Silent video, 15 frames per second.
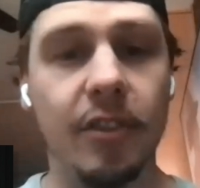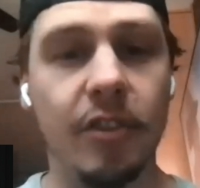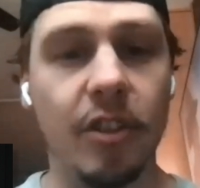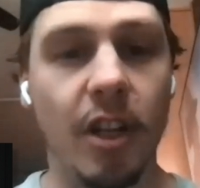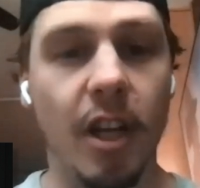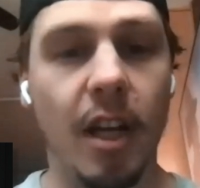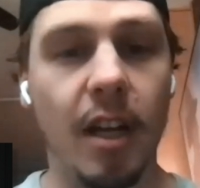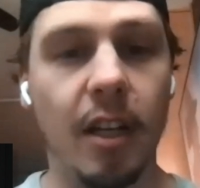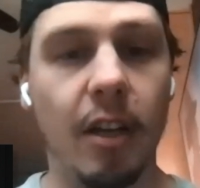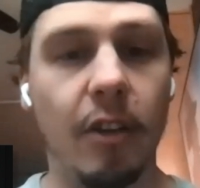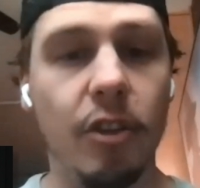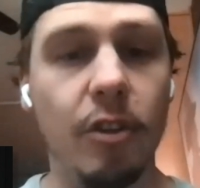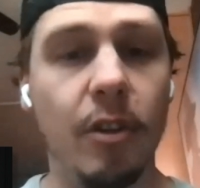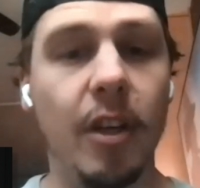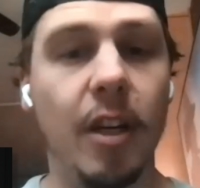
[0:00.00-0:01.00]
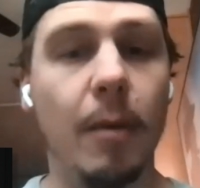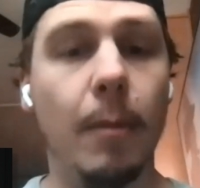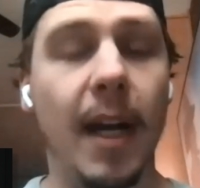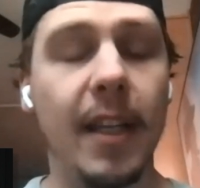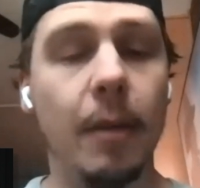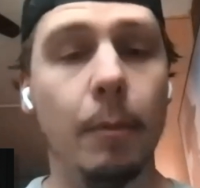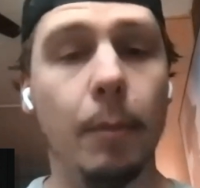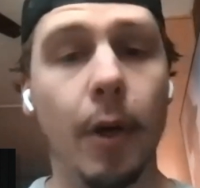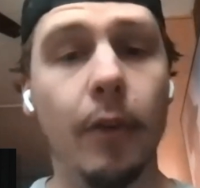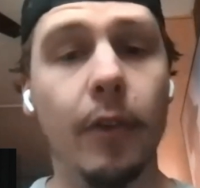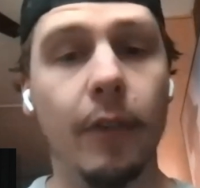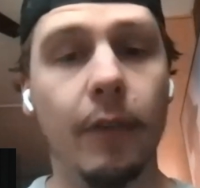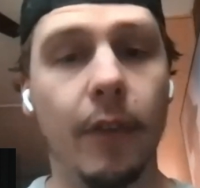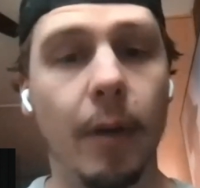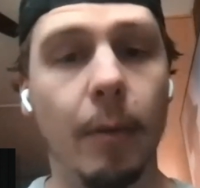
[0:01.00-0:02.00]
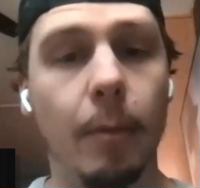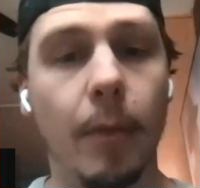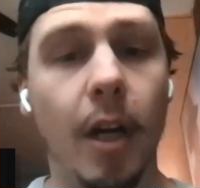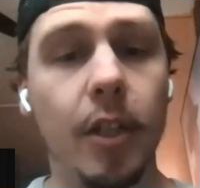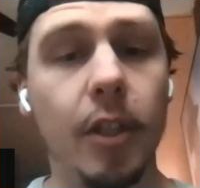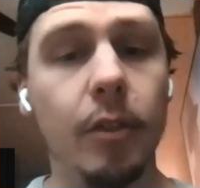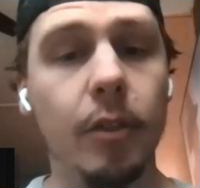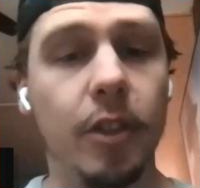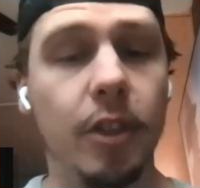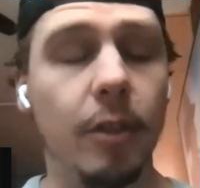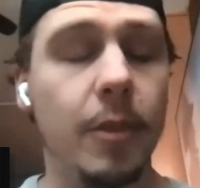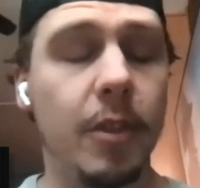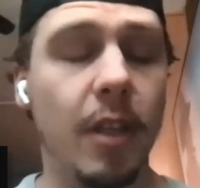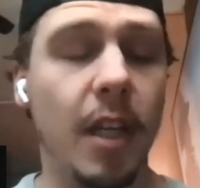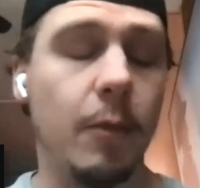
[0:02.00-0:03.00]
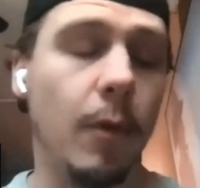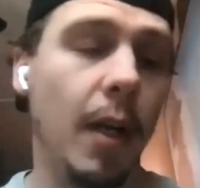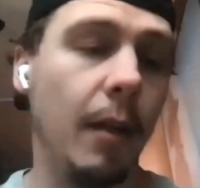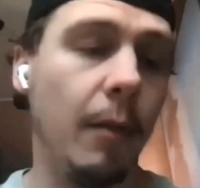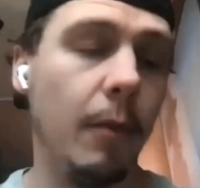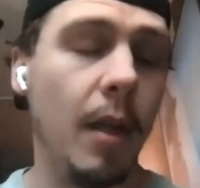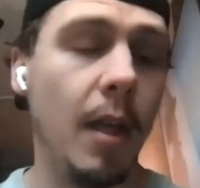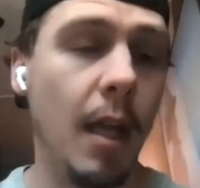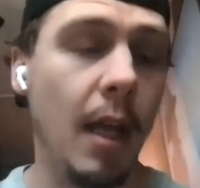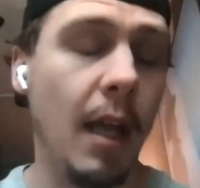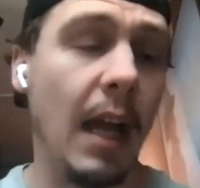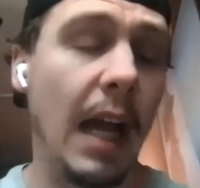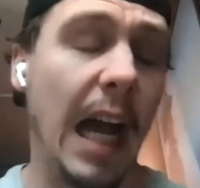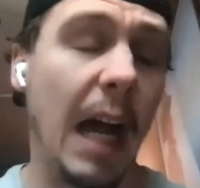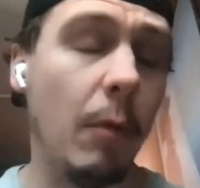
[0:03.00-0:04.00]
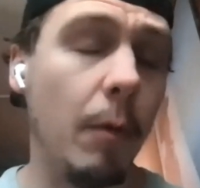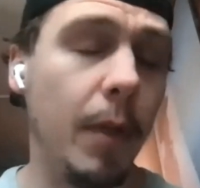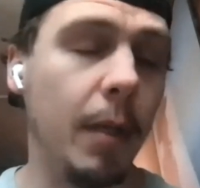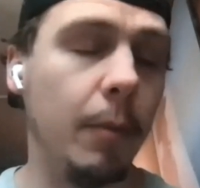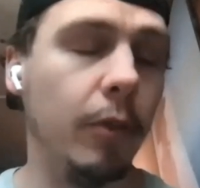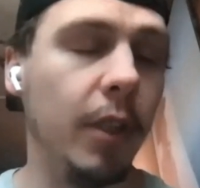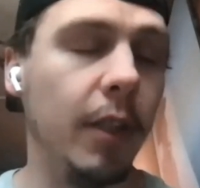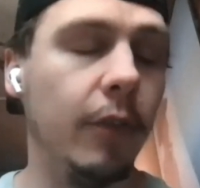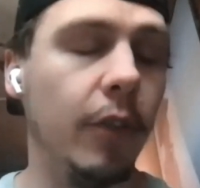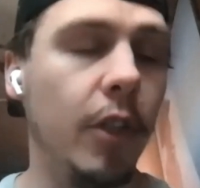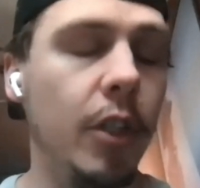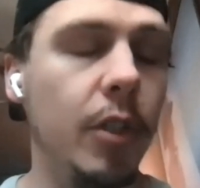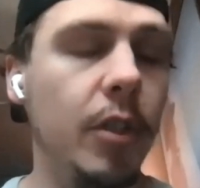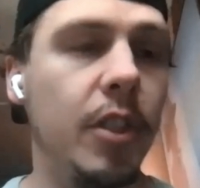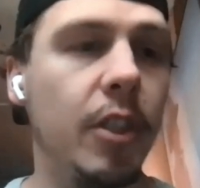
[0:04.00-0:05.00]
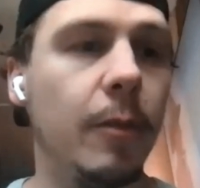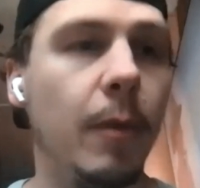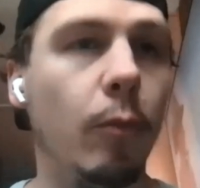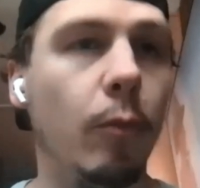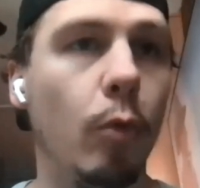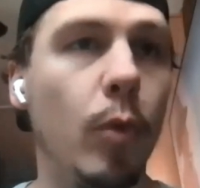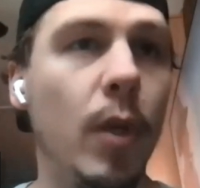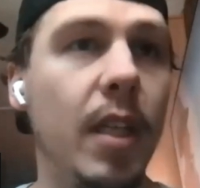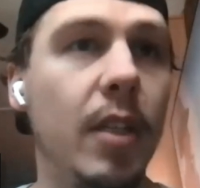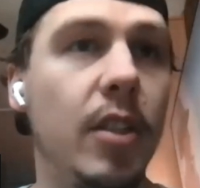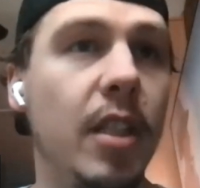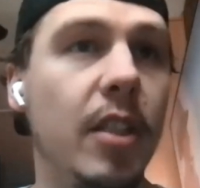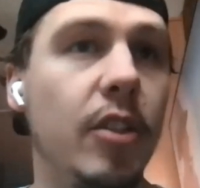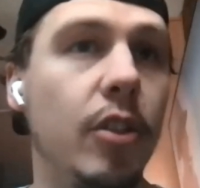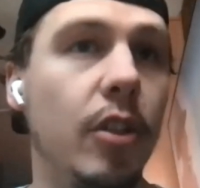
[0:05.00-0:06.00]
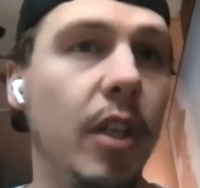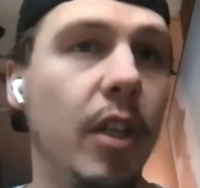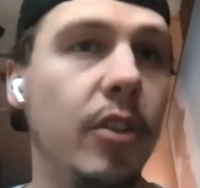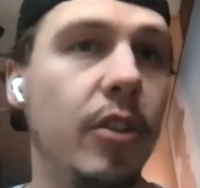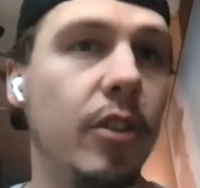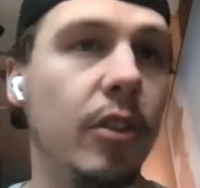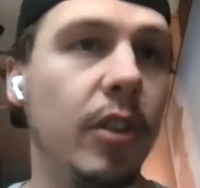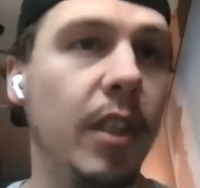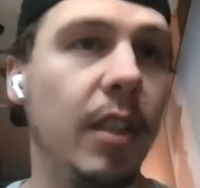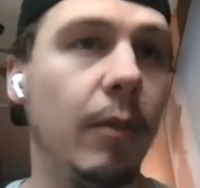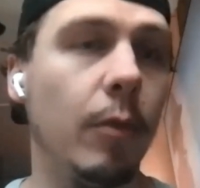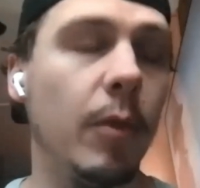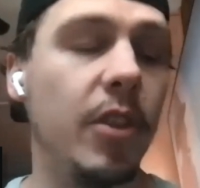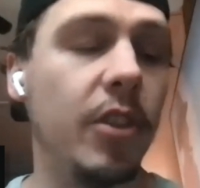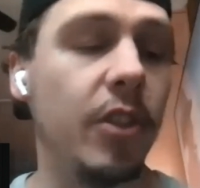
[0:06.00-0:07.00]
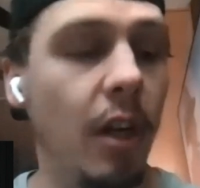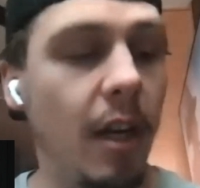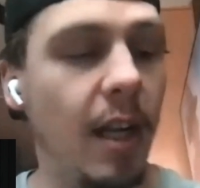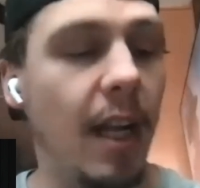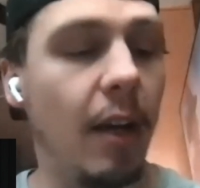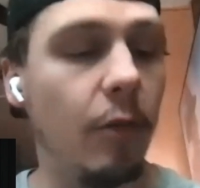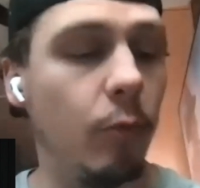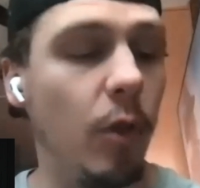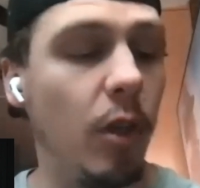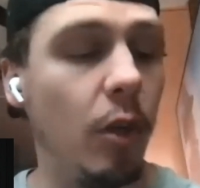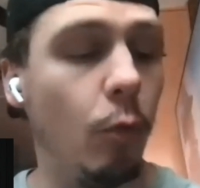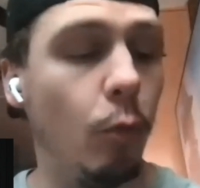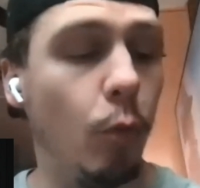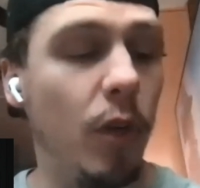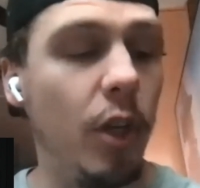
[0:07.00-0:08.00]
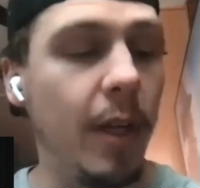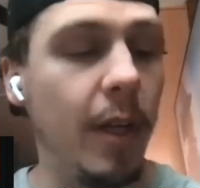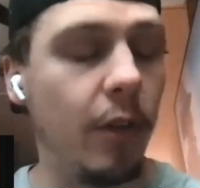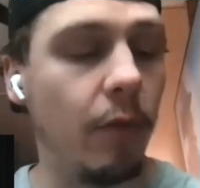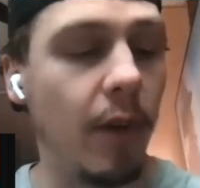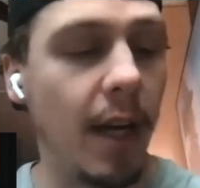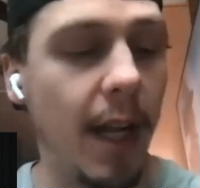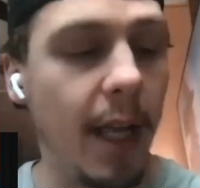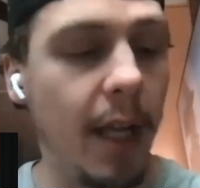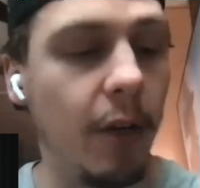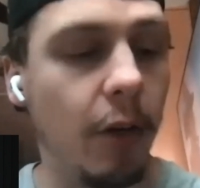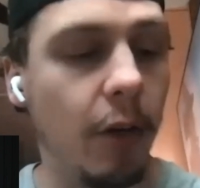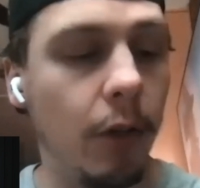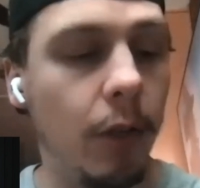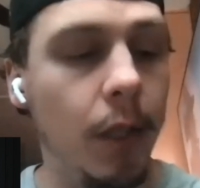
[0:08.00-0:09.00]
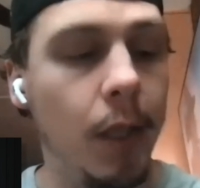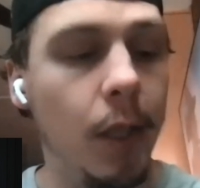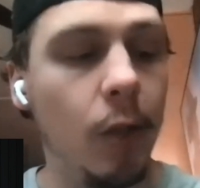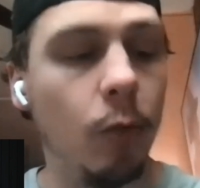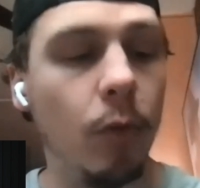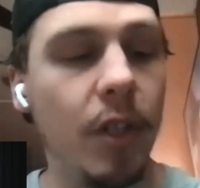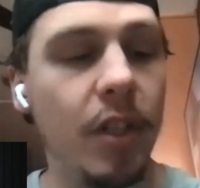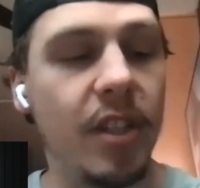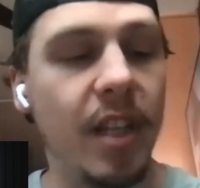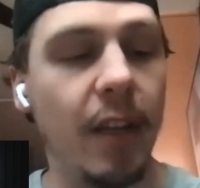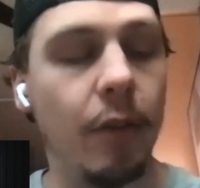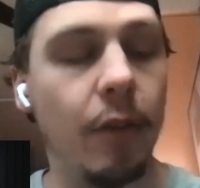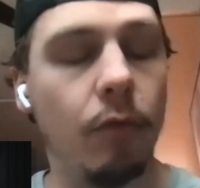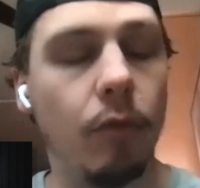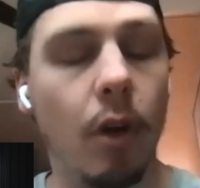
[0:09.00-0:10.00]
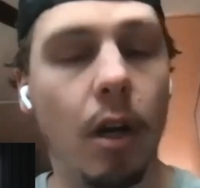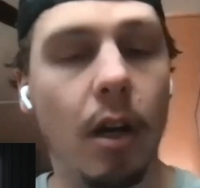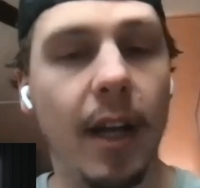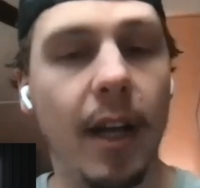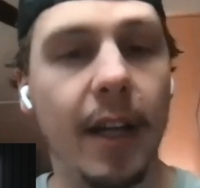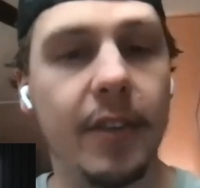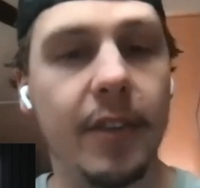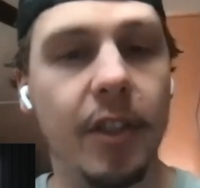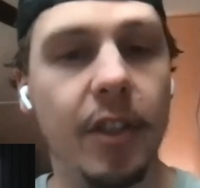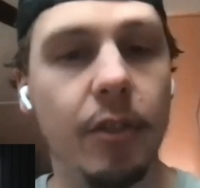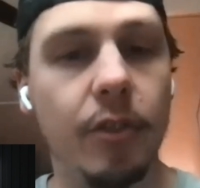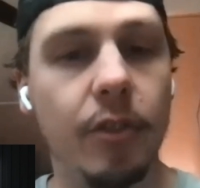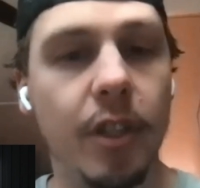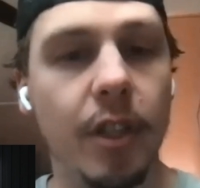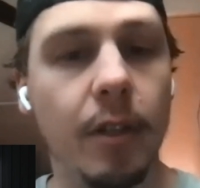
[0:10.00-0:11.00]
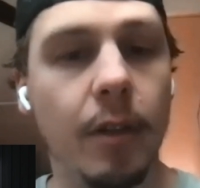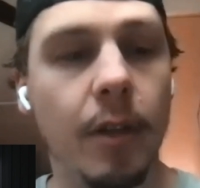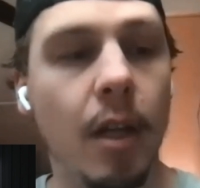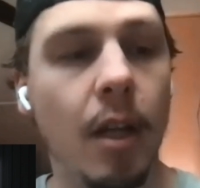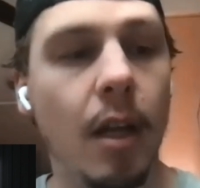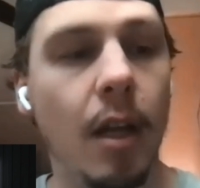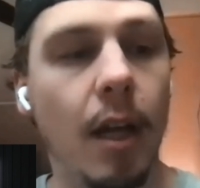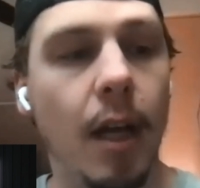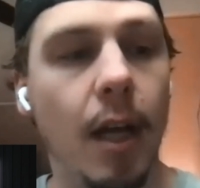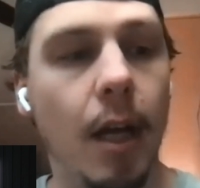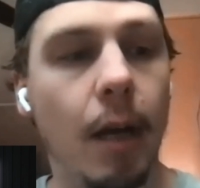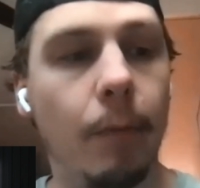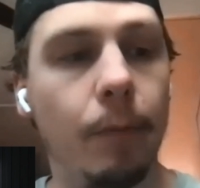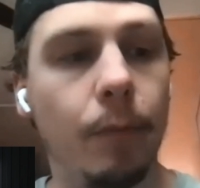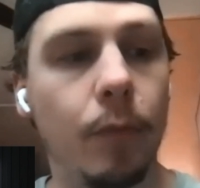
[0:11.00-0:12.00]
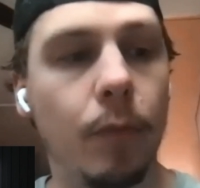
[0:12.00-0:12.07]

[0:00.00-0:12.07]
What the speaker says: are just audio. You can combine the both of them on YouTube. So that's why I'm a big believer in YouTube. And what we did traditionally when we started out, we knew we had the right angle. We just had the wrong execution. And